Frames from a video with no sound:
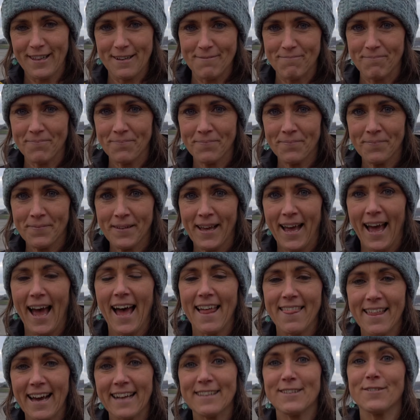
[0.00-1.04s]
them.
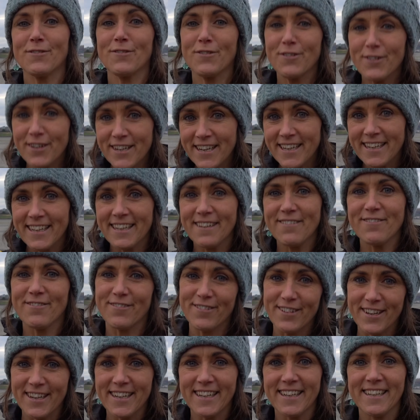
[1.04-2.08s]
And that's really,
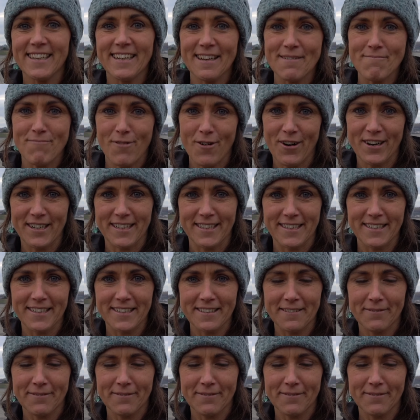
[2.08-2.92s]
really important.